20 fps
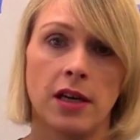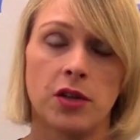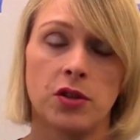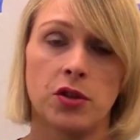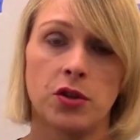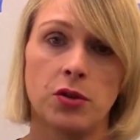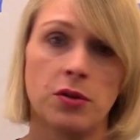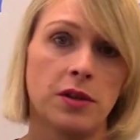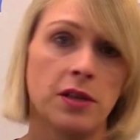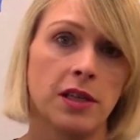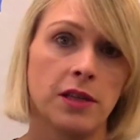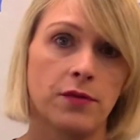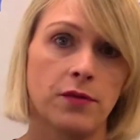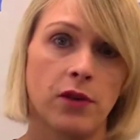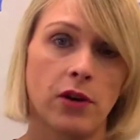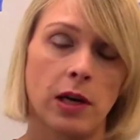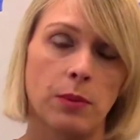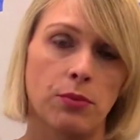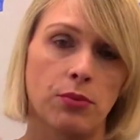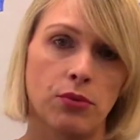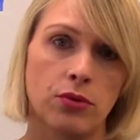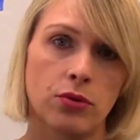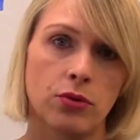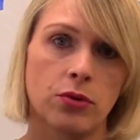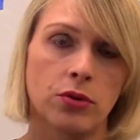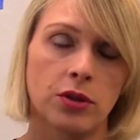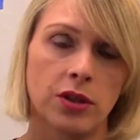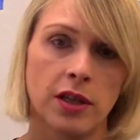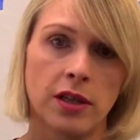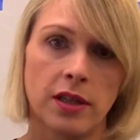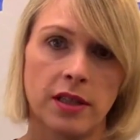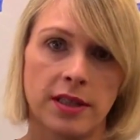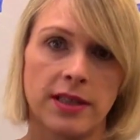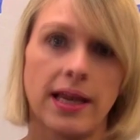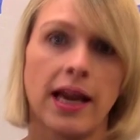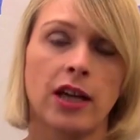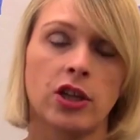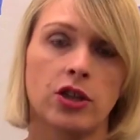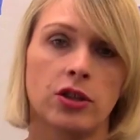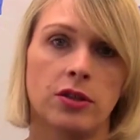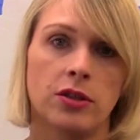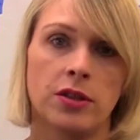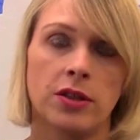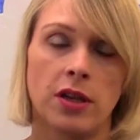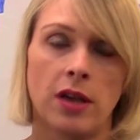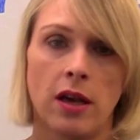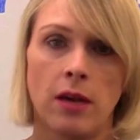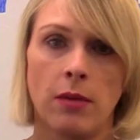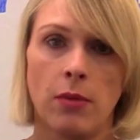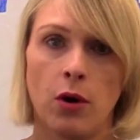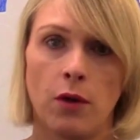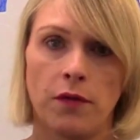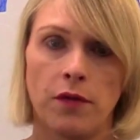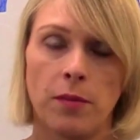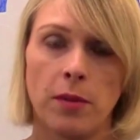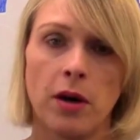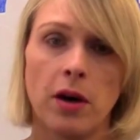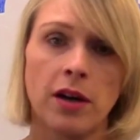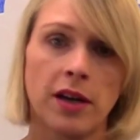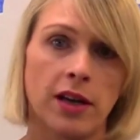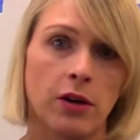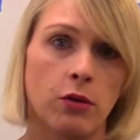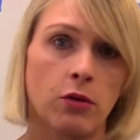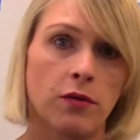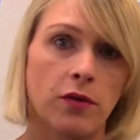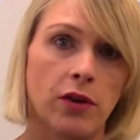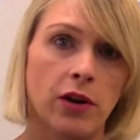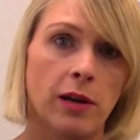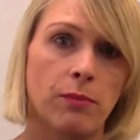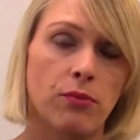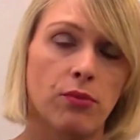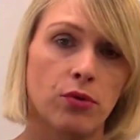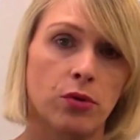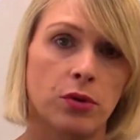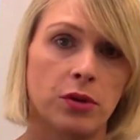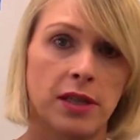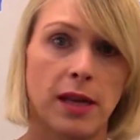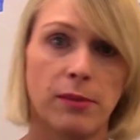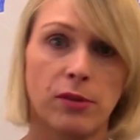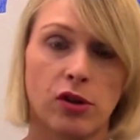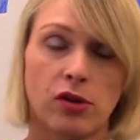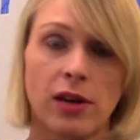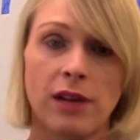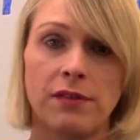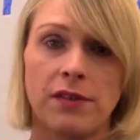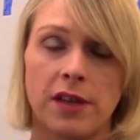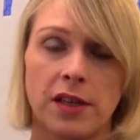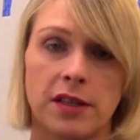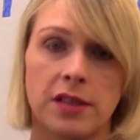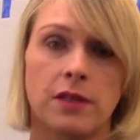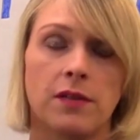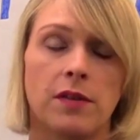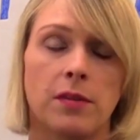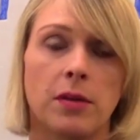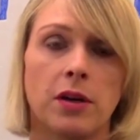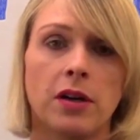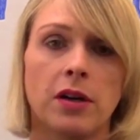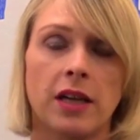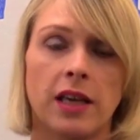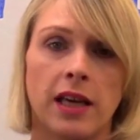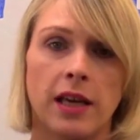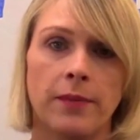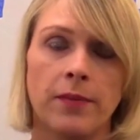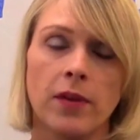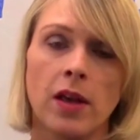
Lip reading: to these very broad sections of the market, or very broad demographics of the market.